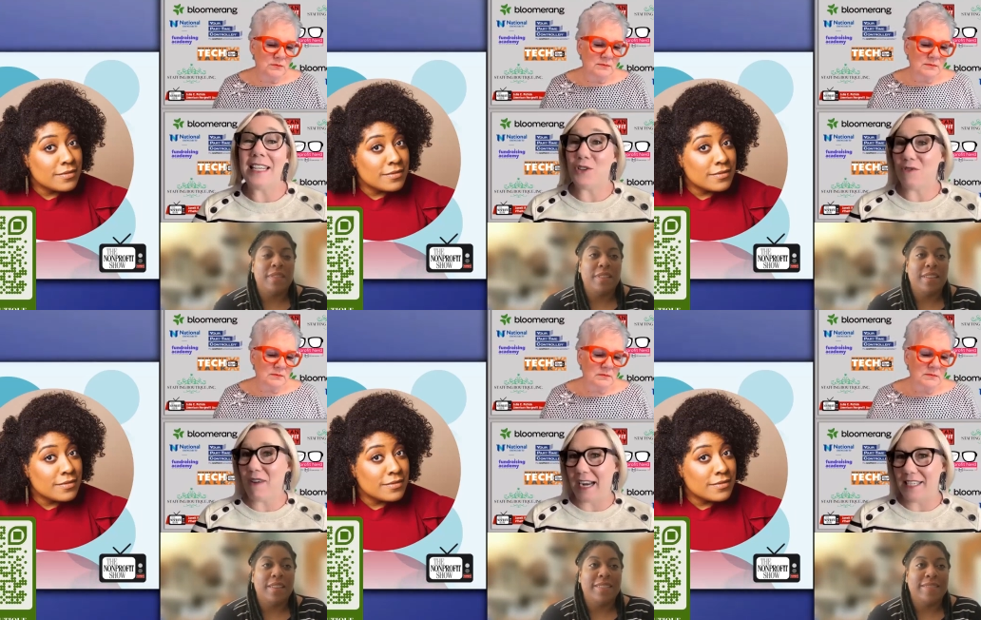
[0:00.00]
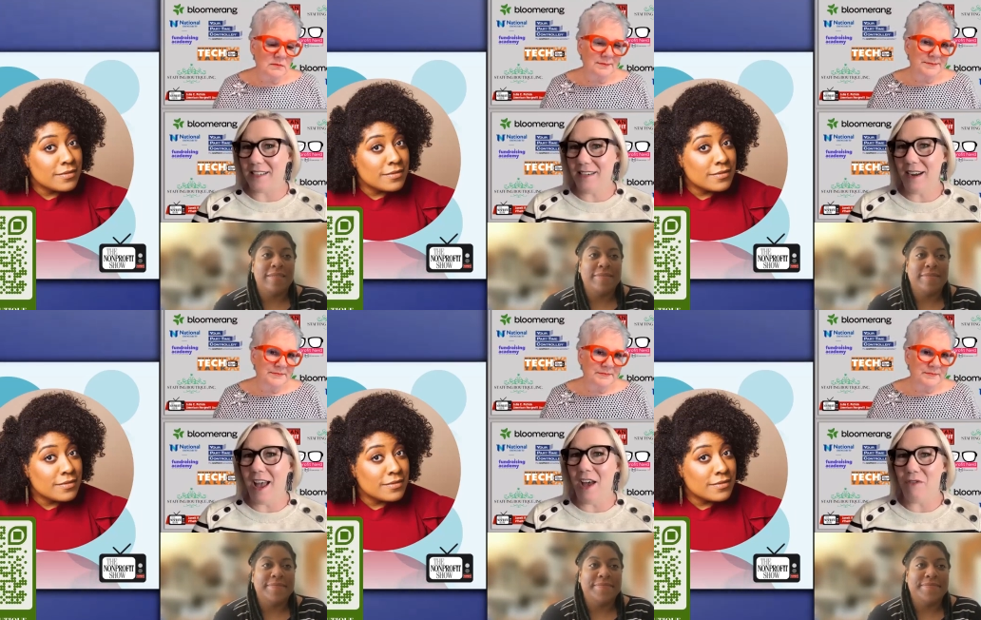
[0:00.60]

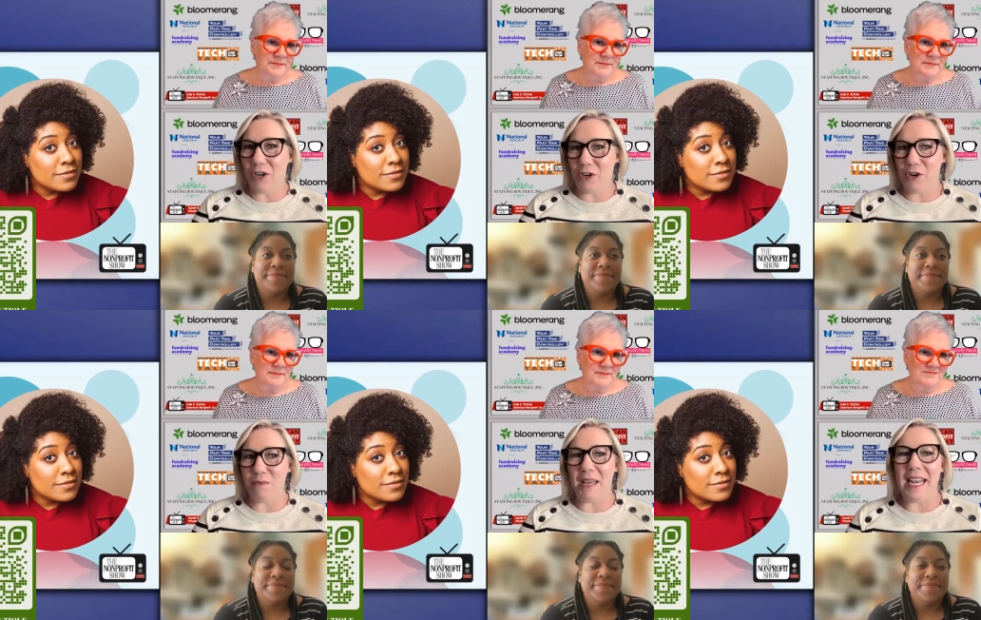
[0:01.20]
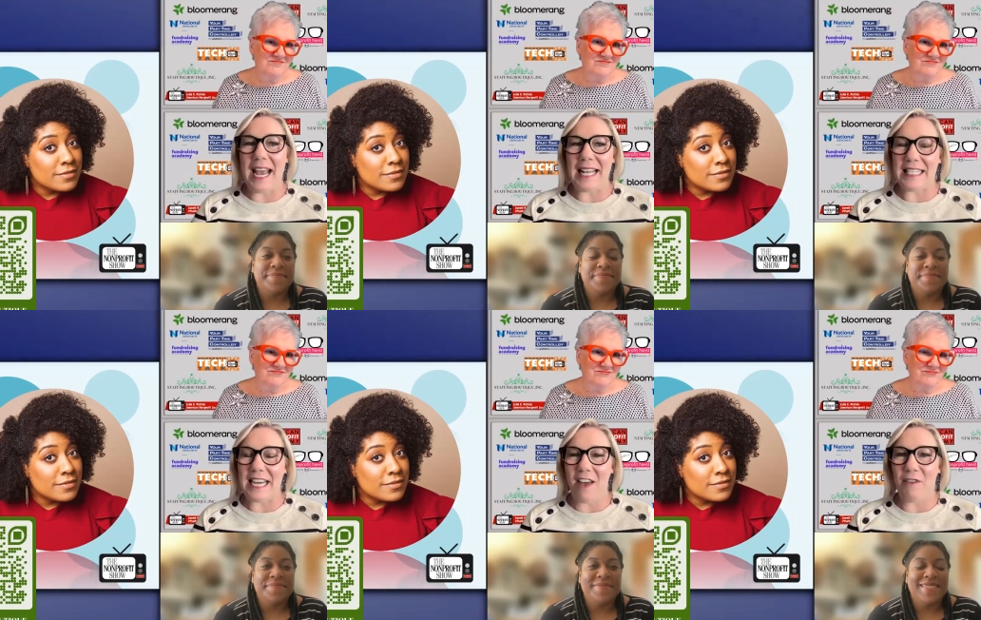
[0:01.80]
Speaker 1: Director of Recruitment at
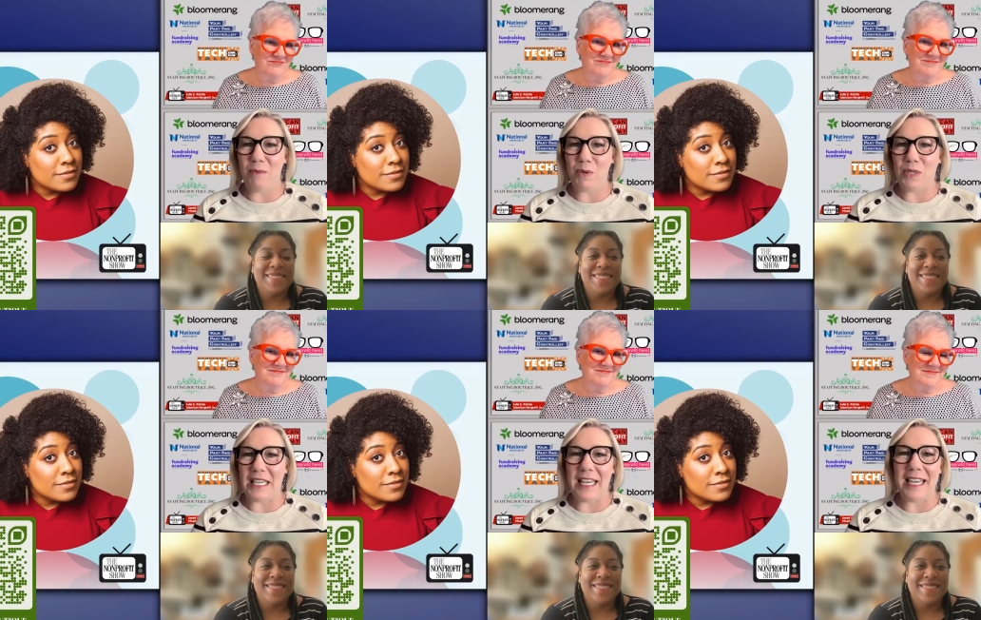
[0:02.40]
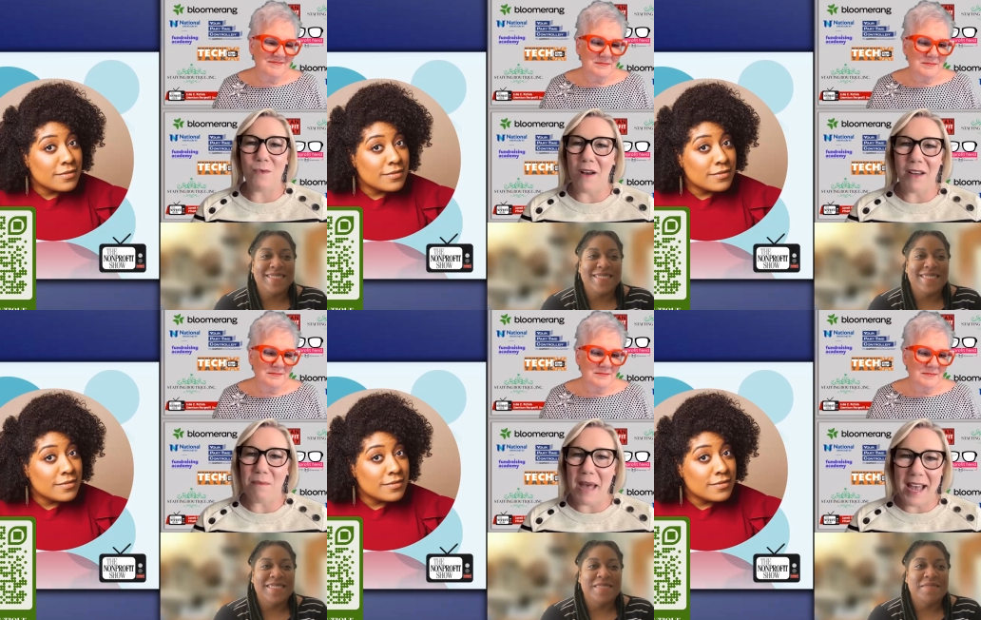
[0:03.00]
Staffing Boutique,
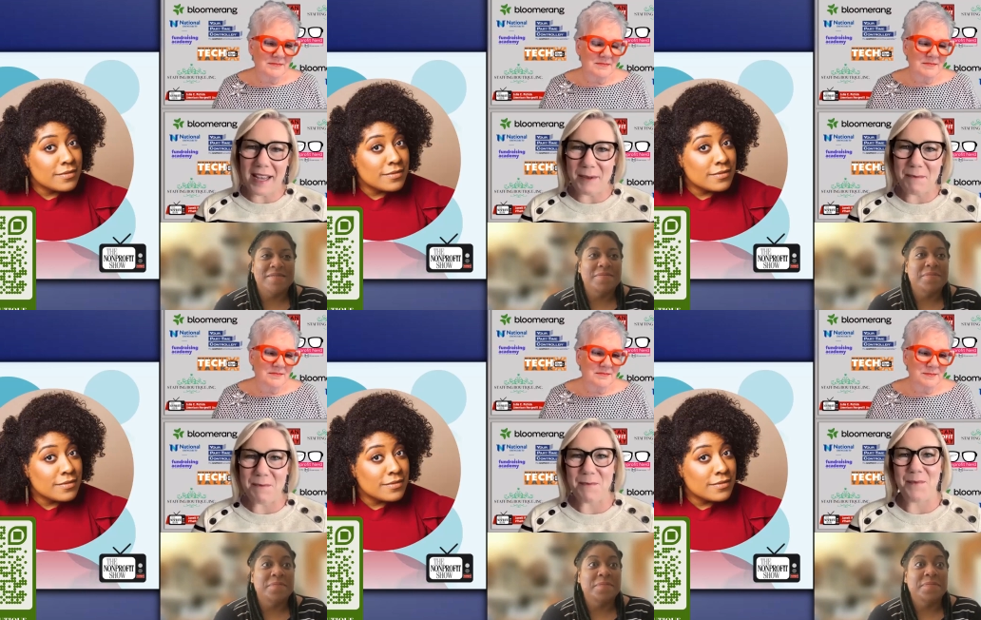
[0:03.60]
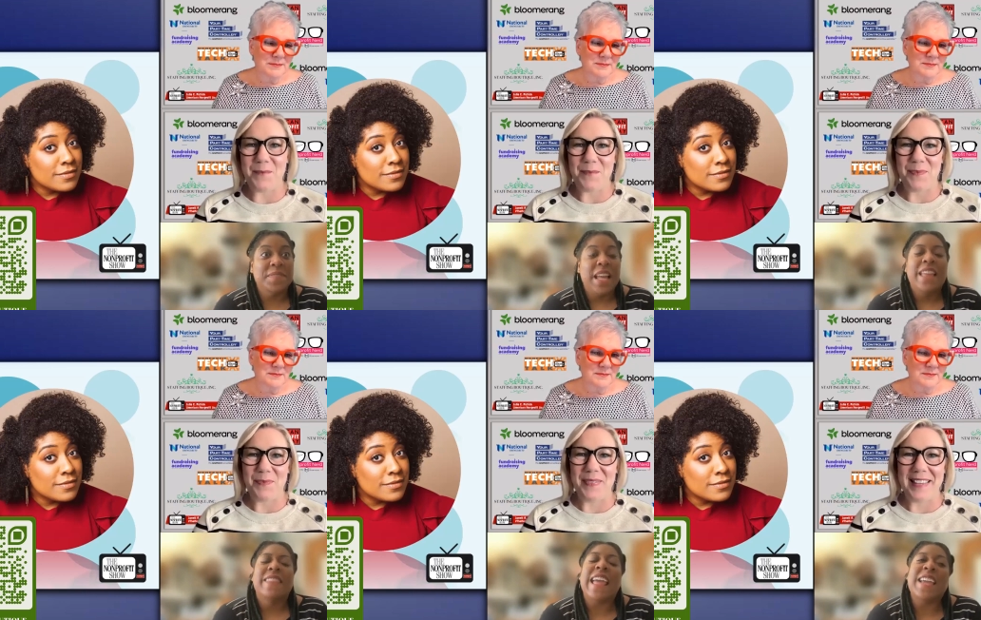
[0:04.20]
welcome back.
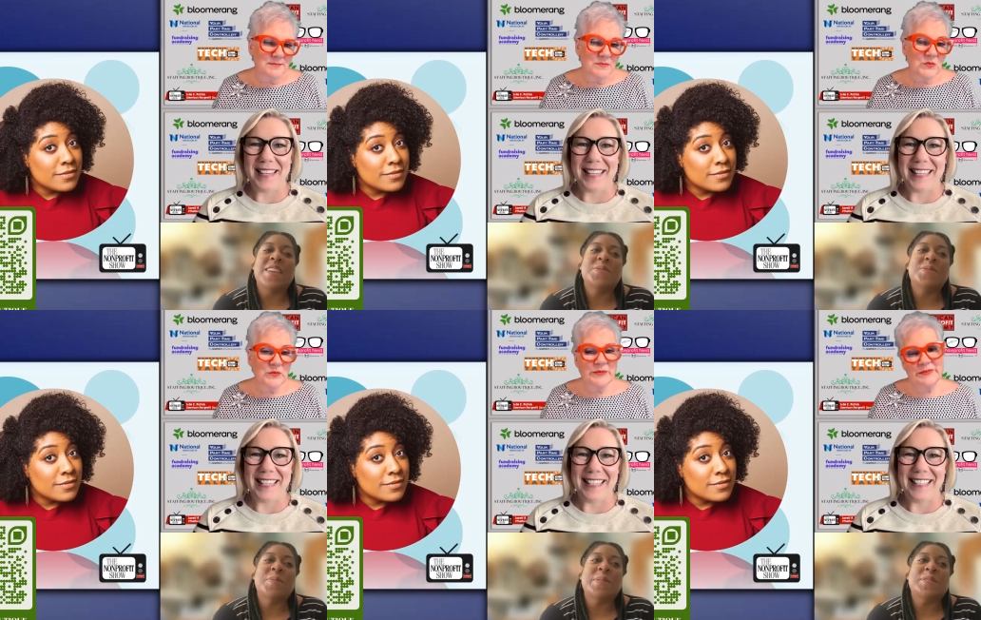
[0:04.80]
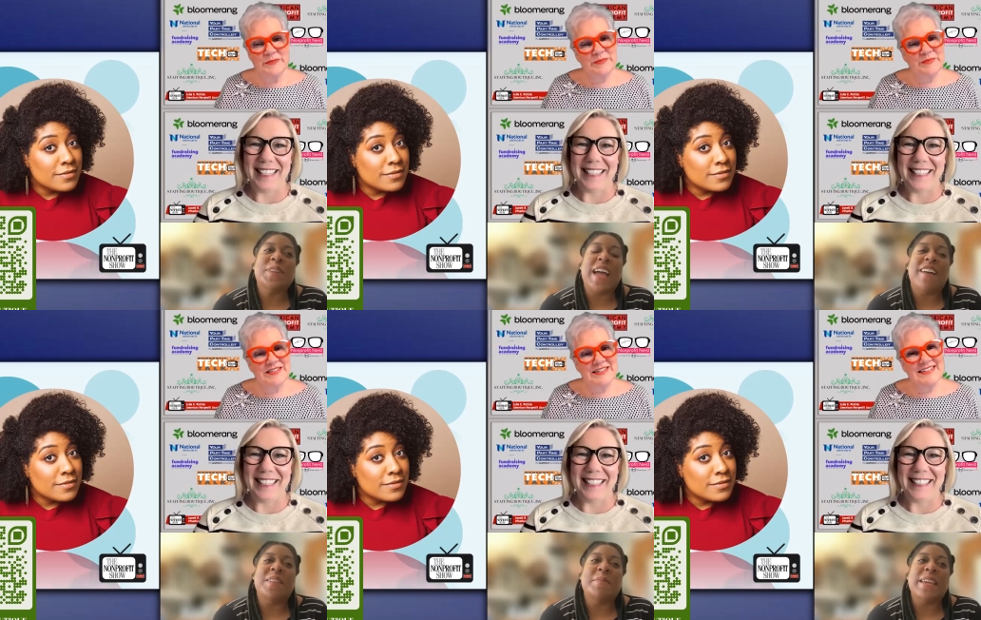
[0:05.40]
Speaker 2: Thank you so much for
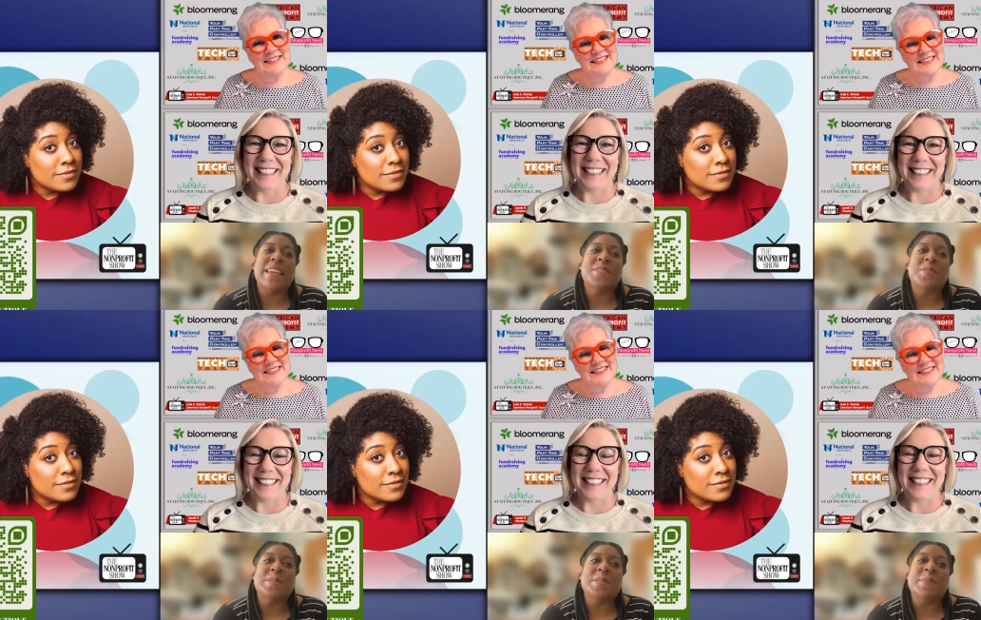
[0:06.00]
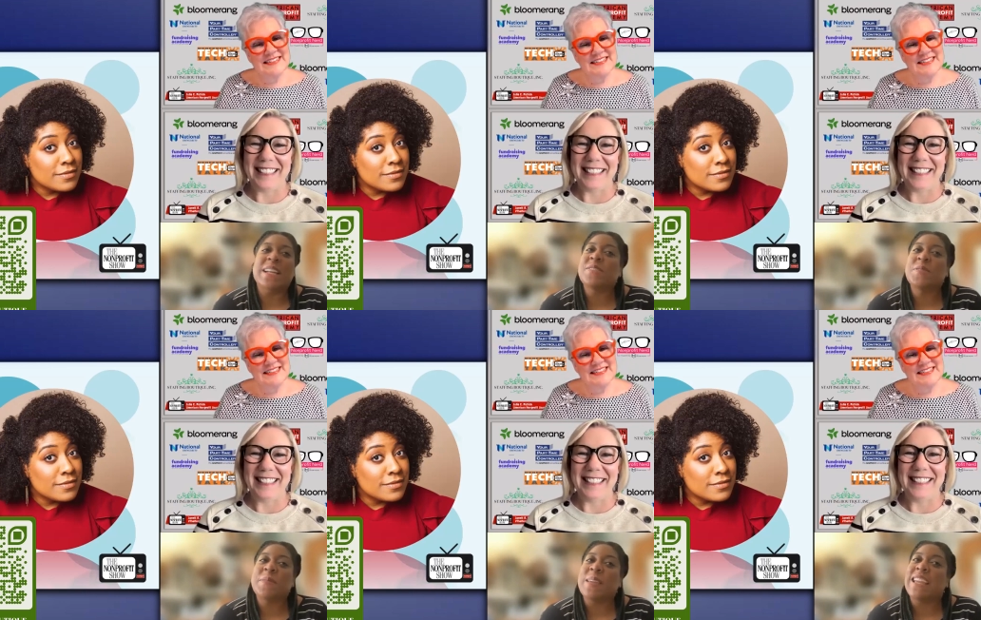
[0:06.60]
having me. It's always a pleasure
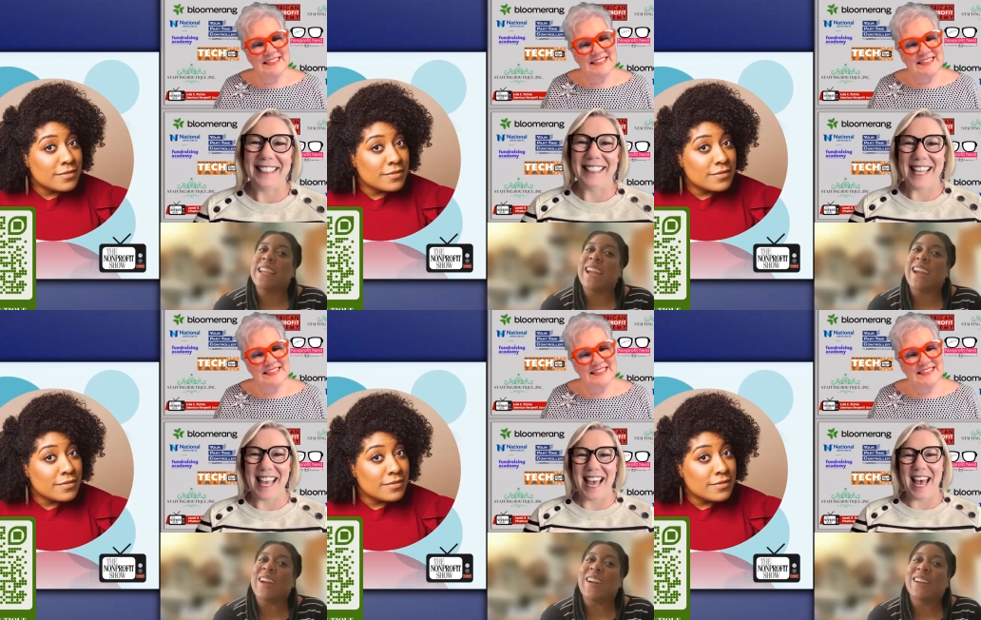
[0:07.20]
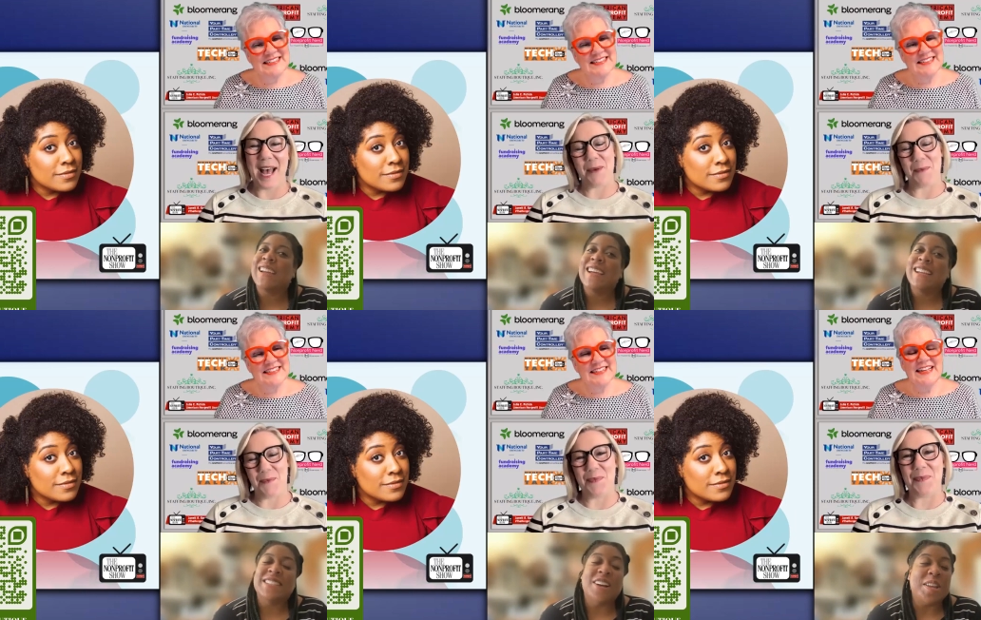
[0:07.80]
to be here
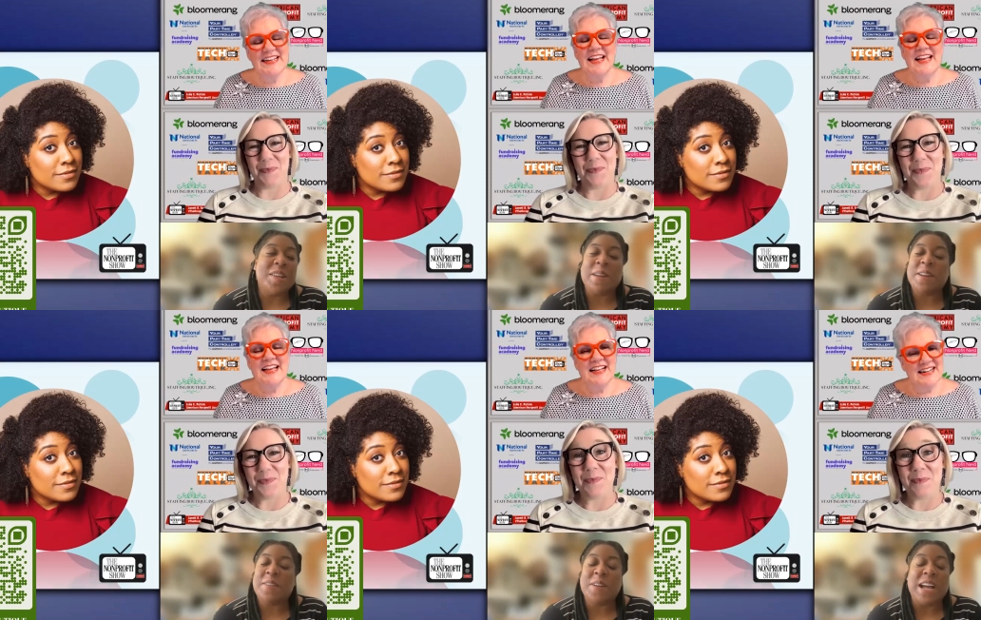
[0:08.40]
talking about another